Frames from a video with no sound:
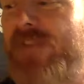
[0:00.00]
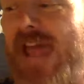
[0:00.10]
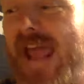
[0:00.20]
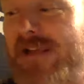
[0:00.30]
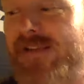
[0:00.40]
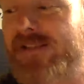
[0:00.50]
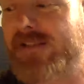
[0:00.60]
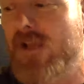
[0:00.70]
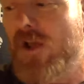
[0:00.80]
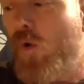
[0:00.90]
flex,
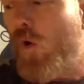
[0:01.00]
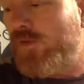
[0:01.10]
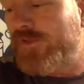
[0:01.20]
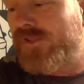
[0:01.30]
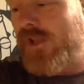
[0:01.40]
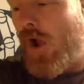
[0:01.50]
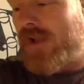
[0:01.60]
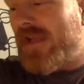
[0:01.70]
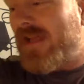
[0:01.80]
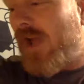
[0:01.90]
or
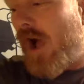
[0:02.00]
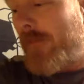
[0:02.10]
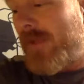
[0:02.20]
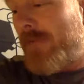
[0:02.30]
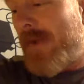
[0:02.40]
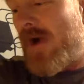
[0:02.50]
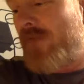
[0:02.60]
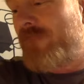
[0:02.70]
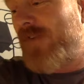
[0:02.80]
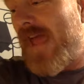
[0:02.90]
slightly alarming amount of
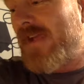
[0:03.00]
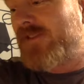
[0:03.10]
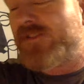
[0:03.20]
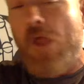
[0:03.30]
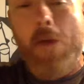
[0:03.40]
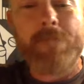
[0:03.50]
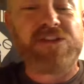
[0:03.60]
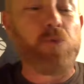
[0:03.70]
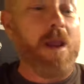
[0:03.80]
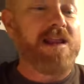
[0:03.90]
flex
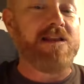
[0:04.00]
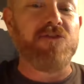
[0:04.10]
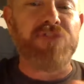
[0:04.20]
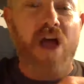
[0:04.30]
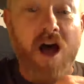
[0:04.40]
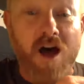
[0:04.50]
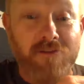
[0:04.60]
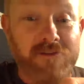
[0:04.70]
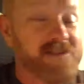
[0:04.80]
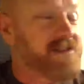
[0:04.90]
between the
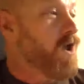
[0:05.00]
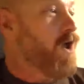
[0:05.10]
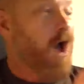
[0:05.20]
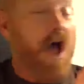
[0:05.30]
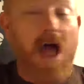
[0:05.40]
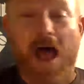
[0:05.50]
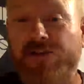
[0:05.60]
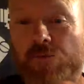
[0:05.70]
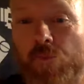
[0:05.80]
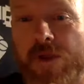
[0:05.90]
hulls.
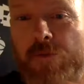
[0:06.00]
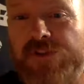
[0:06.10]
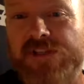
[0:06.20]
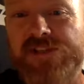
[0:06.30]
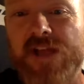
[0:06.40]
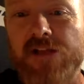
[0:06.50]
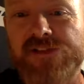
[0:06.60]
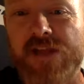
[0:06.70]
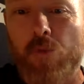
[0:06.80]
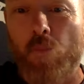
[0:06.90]
And we were
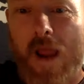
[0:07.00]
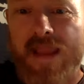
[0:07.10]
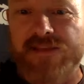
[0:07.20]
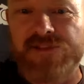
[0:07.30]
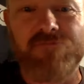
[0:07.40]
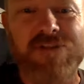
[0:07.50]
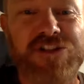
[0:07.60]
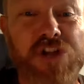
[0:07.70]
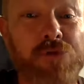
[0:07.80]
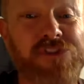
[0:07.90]
discussing ways to
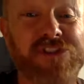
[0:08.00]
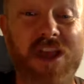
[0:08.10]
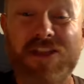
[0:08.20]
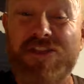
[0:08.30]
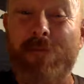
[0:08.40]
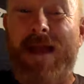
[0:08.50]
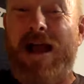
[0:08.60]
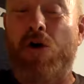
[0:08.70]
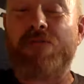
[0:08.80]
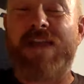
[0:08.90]
reduce the
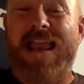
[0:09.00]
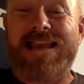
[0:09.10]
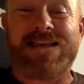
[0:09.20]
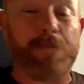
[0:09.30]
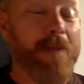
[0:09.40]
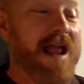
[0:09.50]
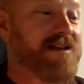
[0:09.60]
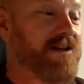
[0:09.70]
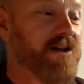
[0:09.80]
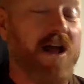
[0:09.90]
amount of
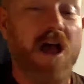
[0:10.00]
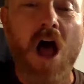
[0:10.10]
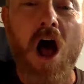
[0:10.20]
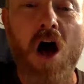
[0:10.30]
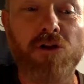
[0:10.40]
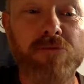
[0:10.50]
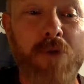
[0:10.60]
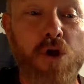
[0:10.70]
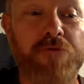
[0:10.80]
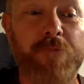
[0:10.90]
independent hull
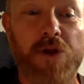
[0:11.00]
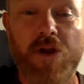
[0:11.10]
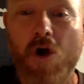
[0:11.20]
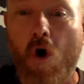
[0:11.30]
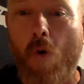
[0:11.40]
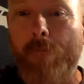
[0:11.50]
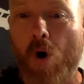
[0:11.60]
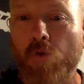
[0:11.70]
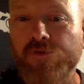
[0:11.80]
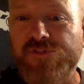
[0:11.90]
movement on
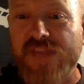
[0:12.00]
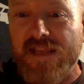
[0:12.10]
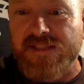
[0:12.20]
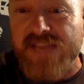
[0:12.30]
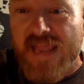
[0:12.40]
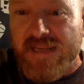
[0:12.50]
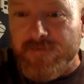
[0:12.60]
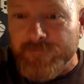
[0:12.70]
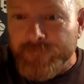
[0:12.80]
Paul's 16.